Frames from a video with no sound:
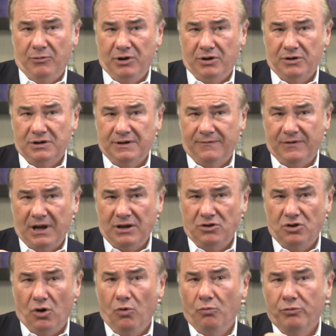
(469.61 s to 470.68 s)
because if they
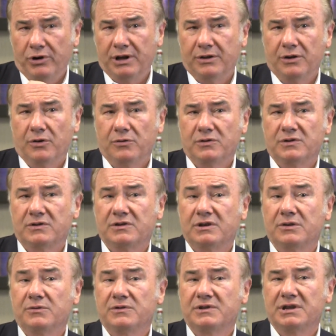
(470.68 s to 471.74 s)
don't bring those
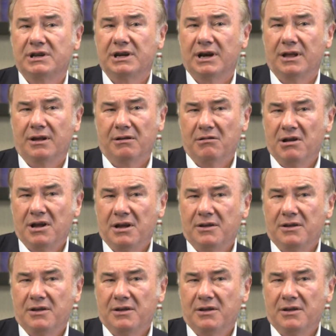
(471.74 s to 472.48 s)
skills together,